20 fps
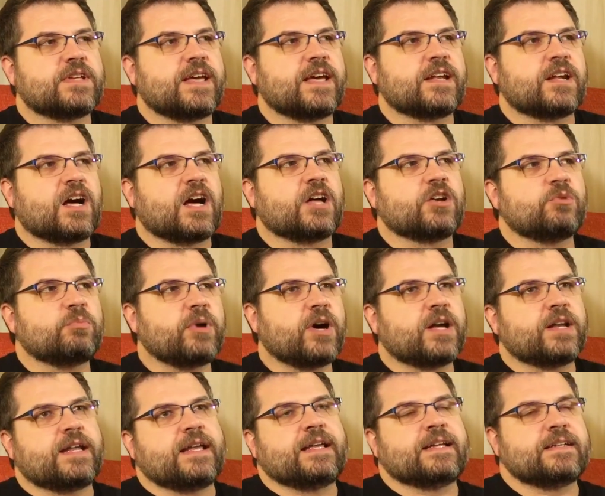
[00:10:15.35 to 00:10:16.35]
They had an
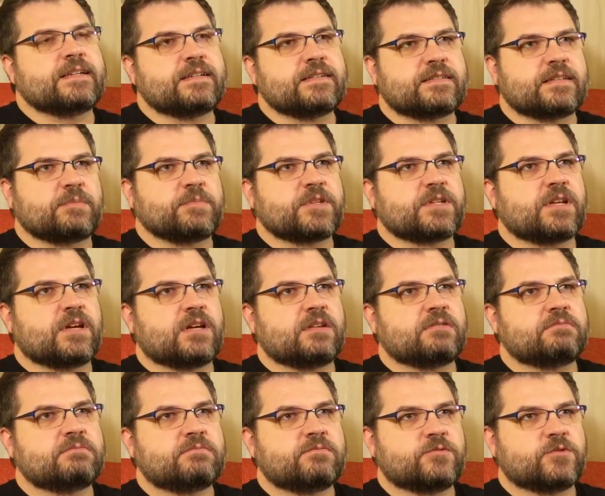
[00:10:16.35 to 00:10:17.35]
Autobot and a
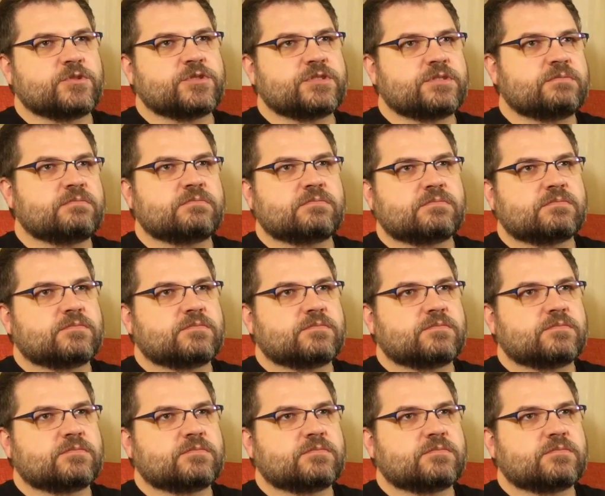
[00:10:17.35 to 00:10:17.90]
Decepticon version,